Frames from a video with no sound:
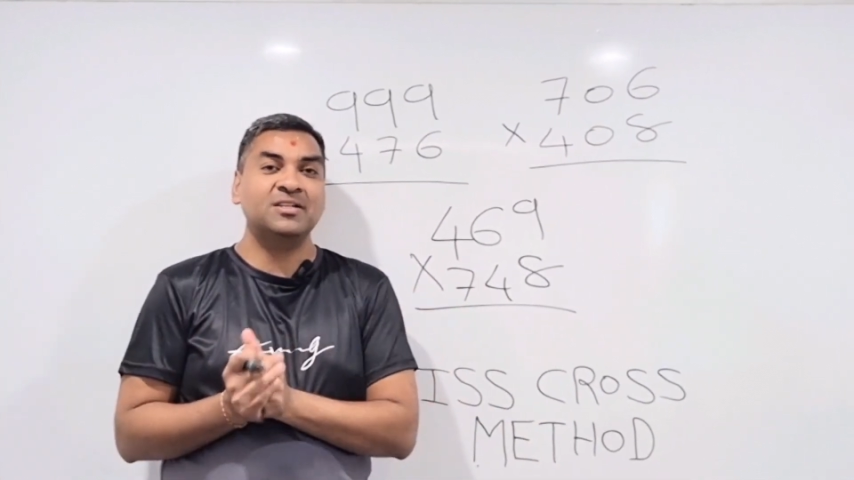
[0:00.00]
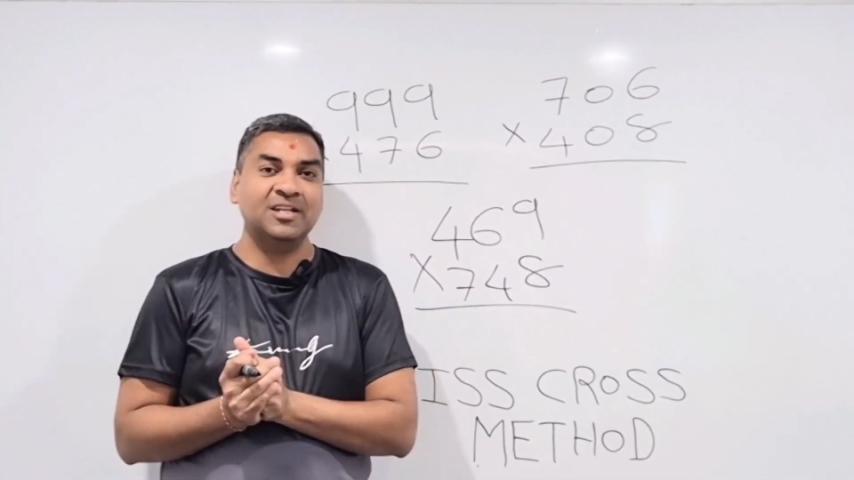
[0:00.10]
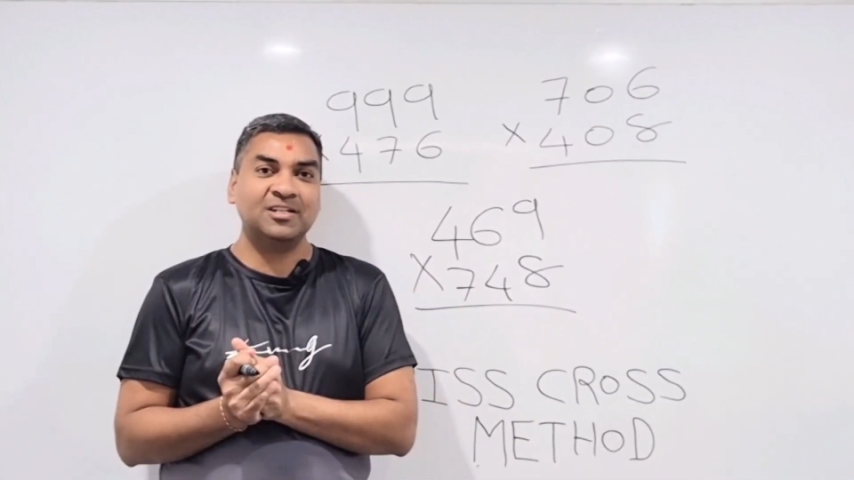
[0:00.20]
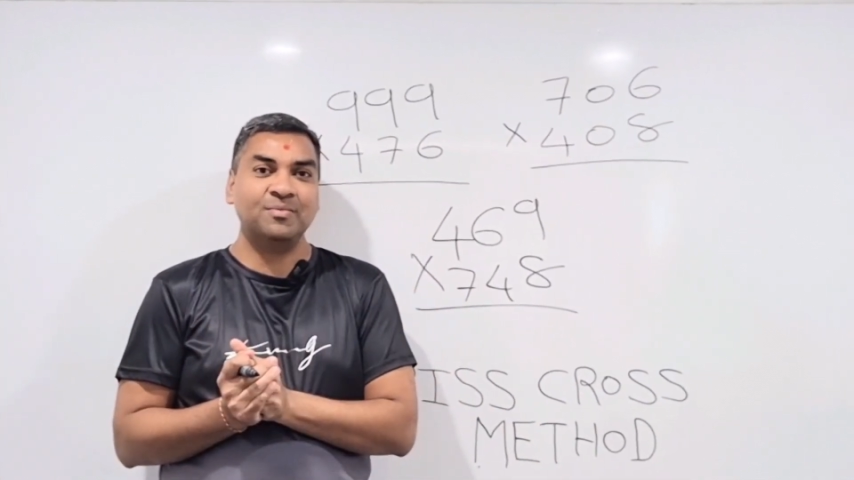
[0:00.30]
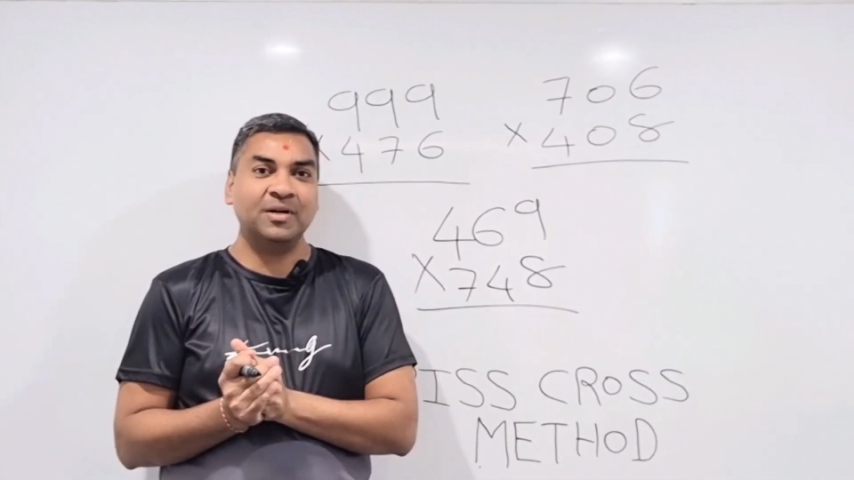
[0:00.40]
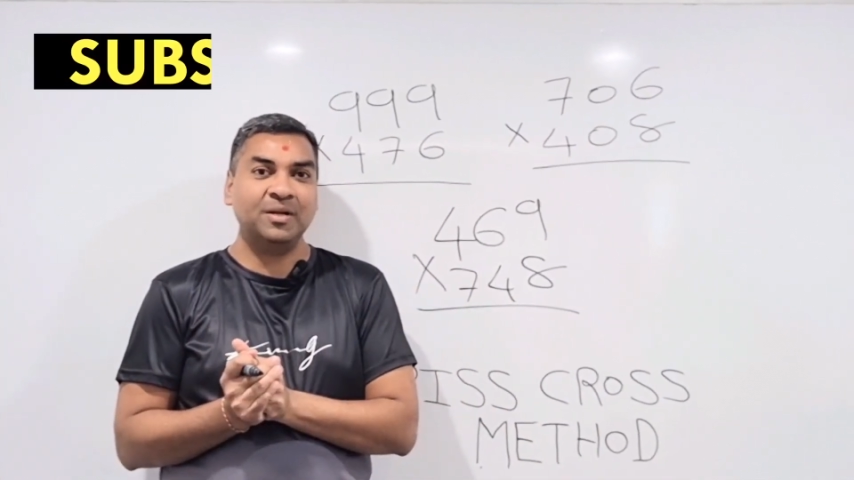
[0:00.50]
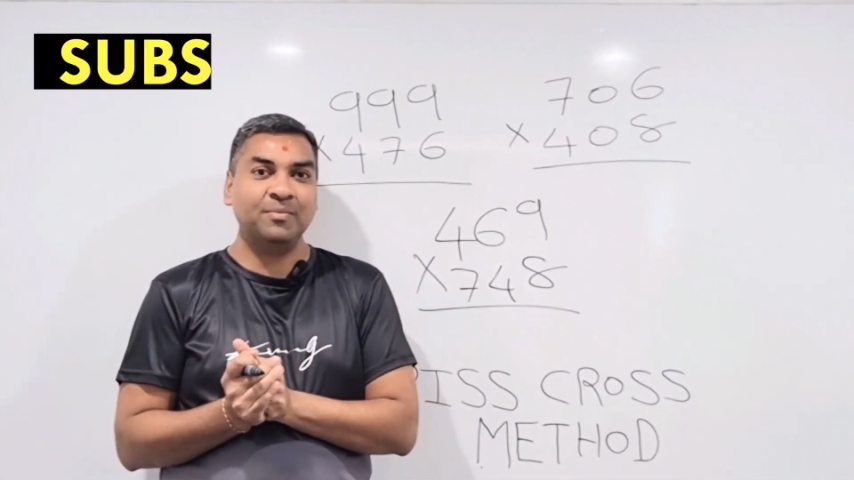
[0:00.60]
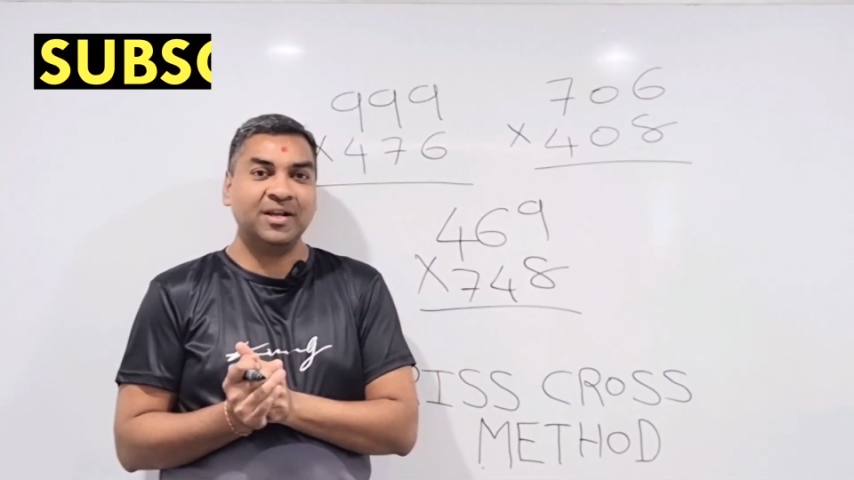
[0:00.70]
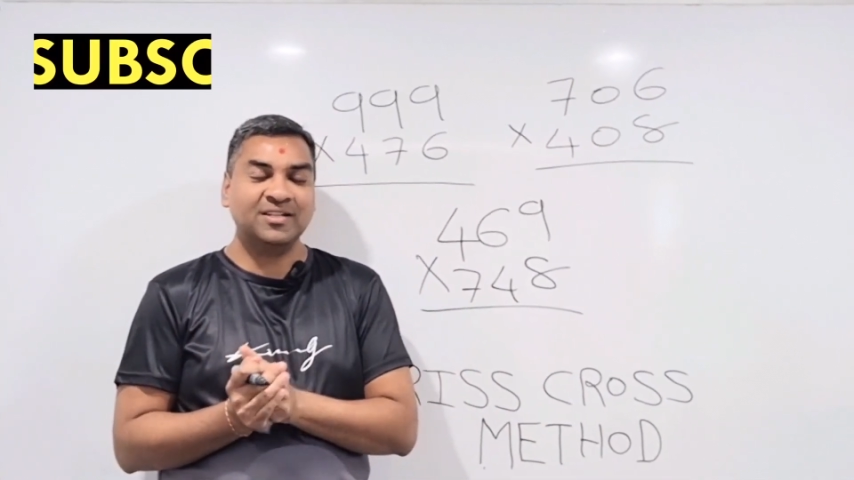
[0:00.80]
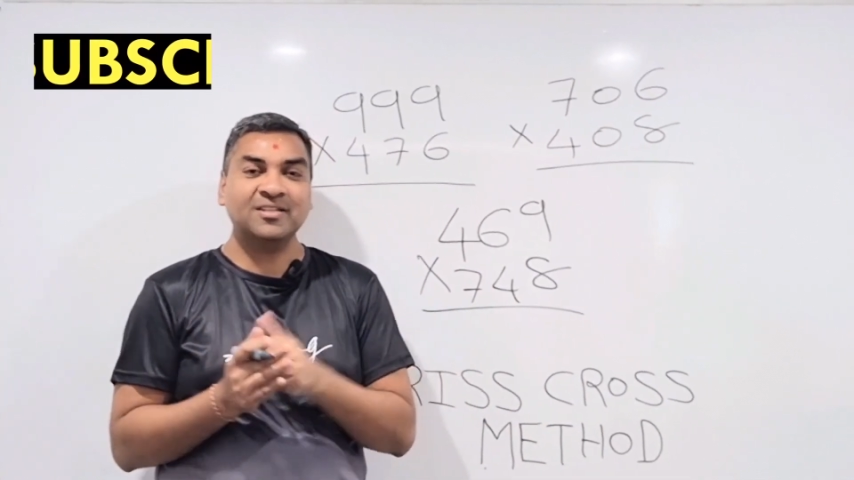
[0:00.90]
6
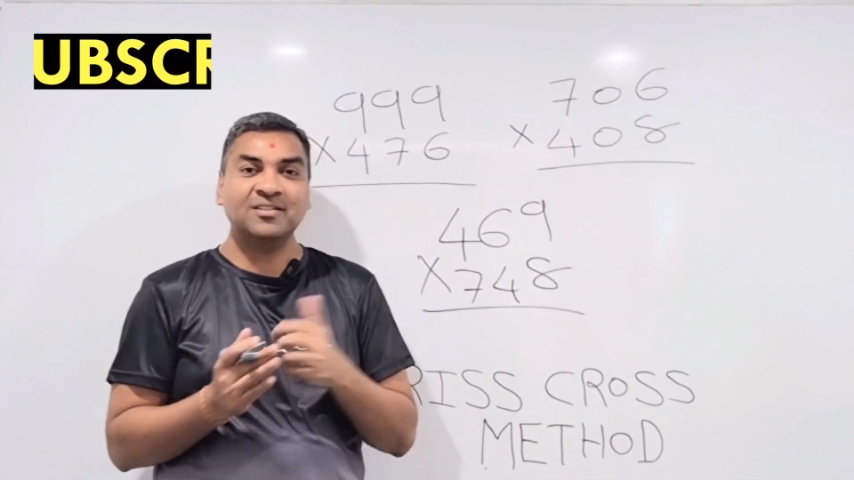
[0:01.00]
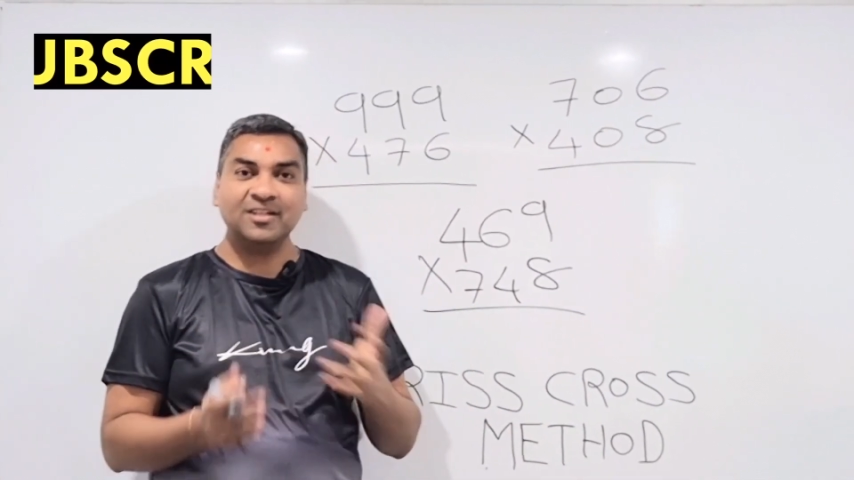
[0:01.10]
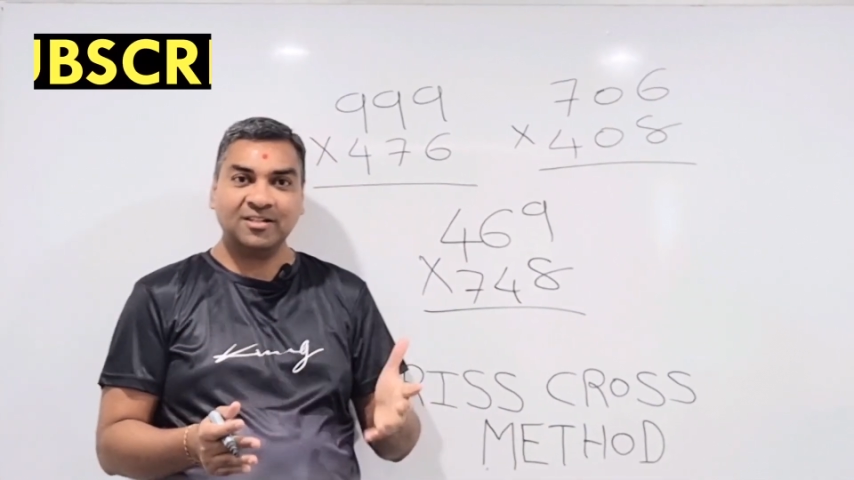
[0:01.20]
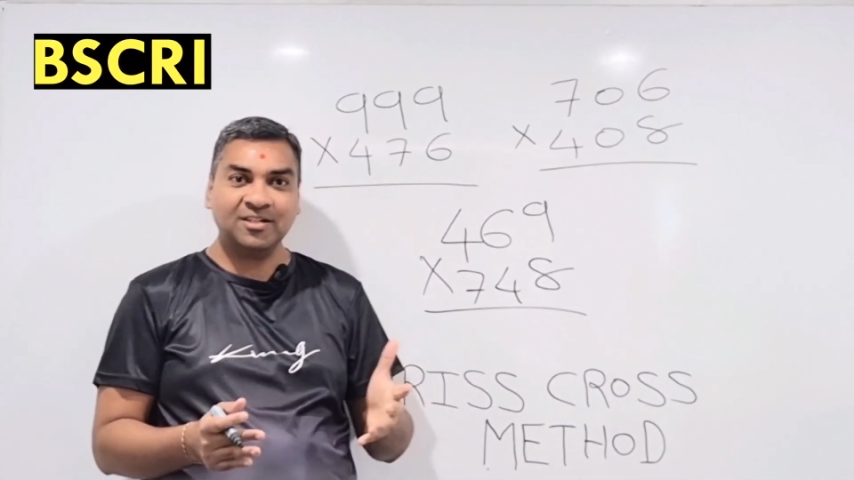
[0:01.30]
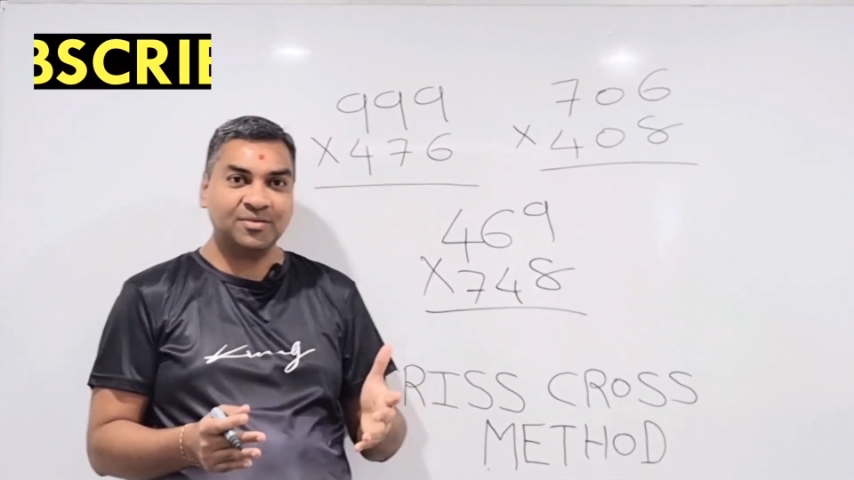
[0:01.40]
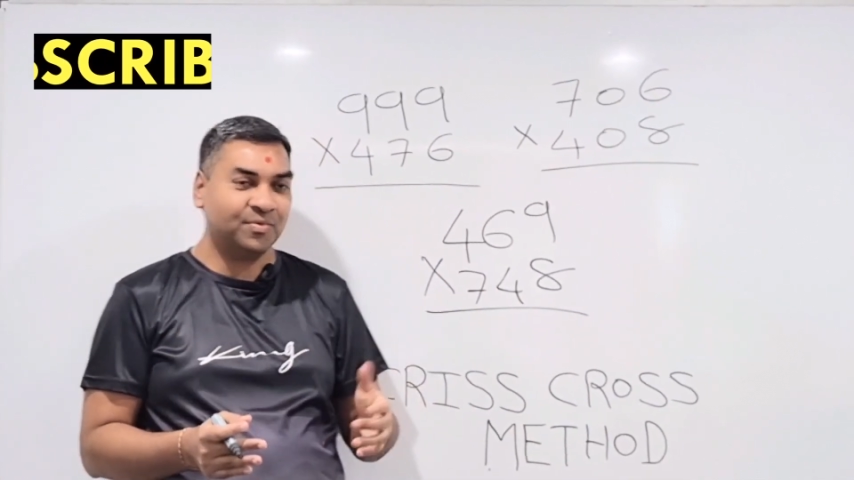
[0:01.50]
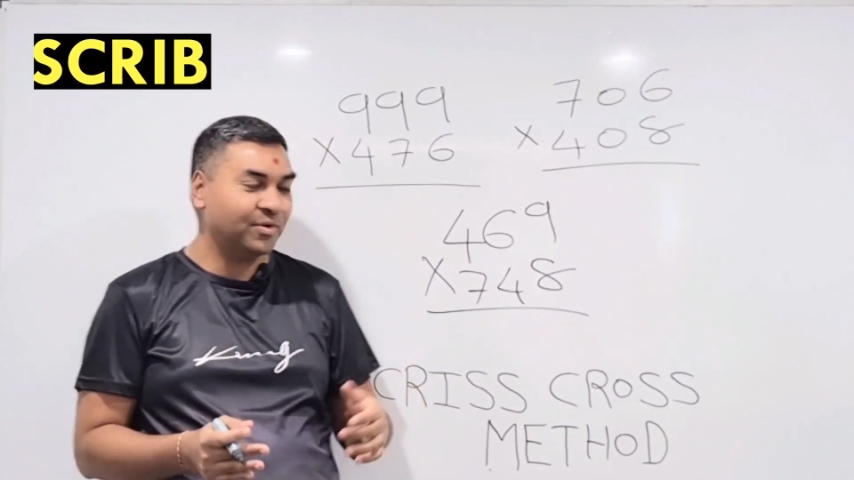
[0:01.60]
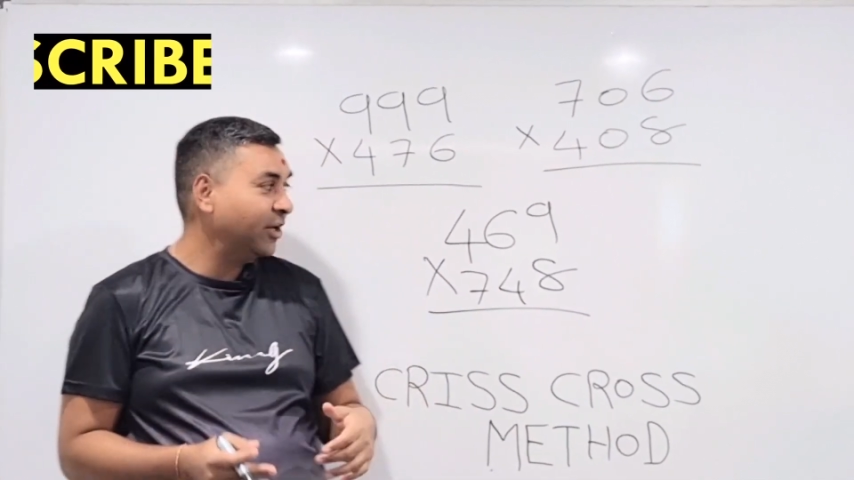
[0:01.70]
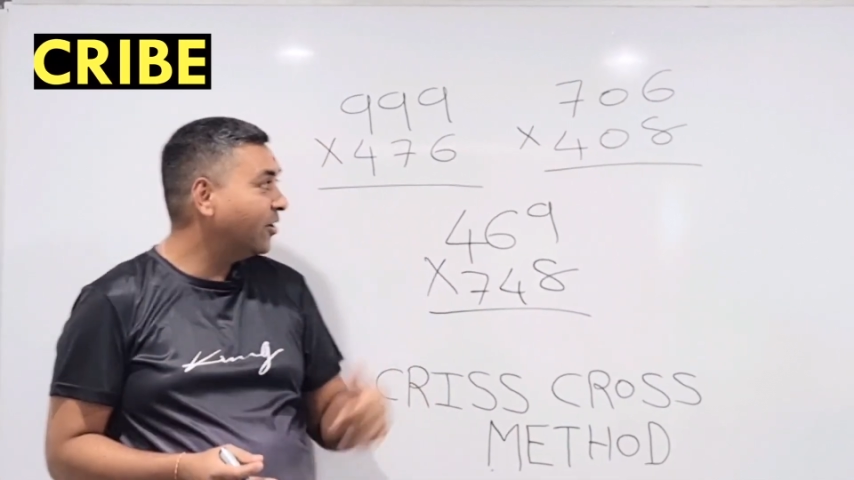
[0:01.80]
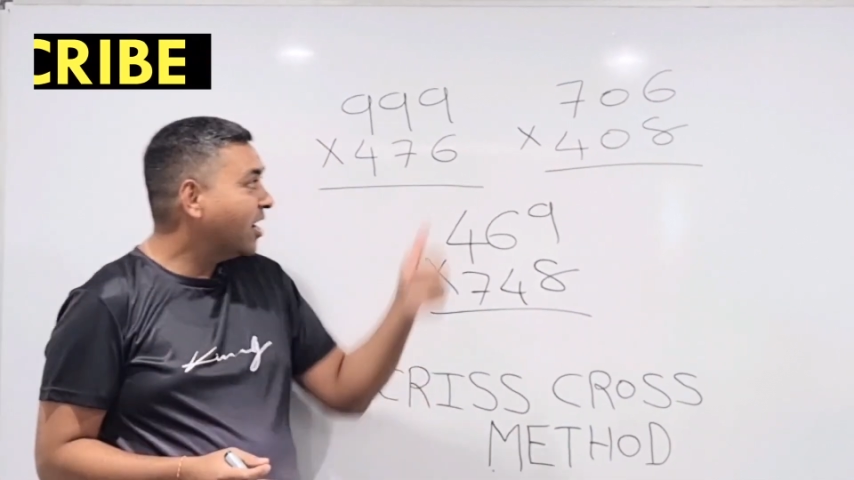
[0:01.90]
multiplication
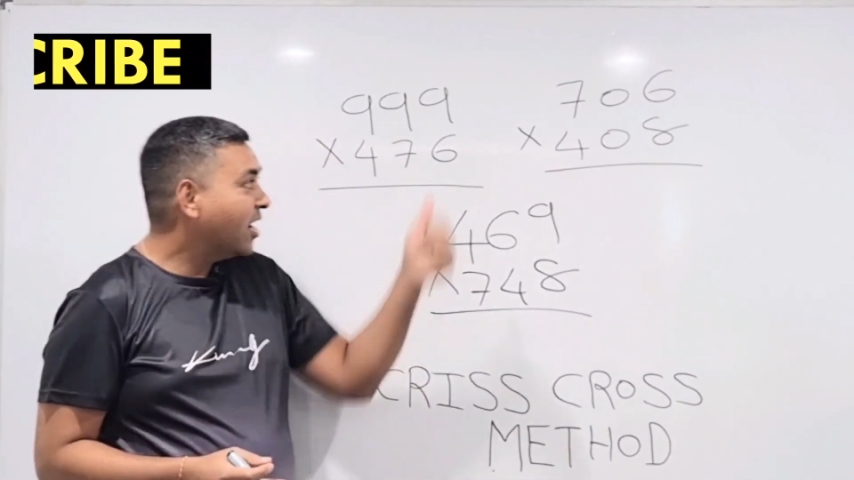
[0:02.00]
successfully.